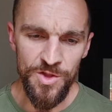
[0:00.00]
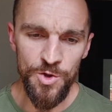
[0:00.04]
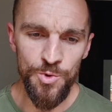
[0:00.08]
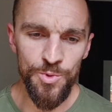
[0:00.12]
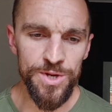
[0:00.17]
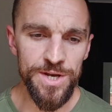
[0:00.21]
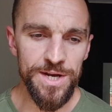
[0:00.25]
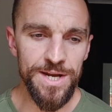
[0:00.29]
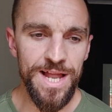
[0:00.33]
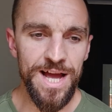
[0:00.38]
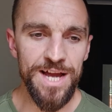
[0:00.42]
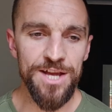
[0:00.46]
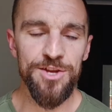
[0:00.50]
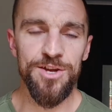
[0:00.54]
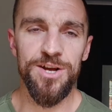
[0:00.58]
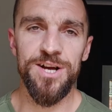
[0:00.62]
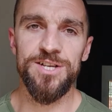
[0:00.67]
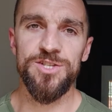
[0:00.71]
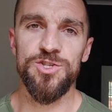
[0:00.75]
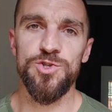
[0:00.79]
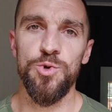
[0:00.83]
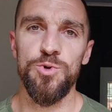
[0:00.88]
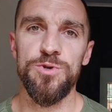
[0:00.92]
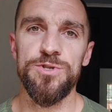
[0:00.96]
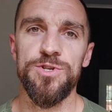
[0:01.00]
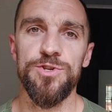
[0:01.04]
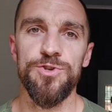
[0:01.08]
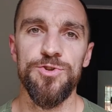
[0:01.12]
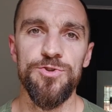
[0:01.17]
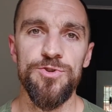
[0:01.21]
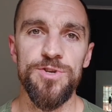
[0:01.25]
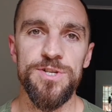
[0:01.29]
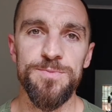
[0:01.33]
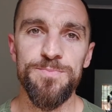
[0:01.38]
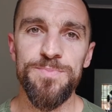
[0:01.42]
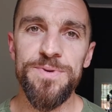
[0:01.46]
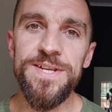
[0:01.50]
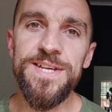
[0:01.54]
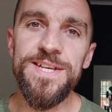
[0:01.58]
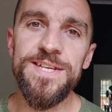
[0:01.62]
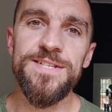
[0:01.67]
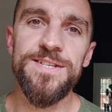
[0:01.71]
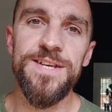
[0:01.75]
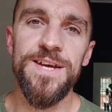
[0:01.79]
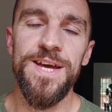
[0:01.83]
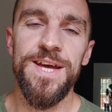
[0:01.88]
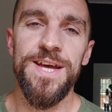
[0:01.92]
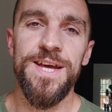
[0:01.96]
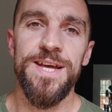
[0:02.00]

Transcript: What I'd like you guys to also do is please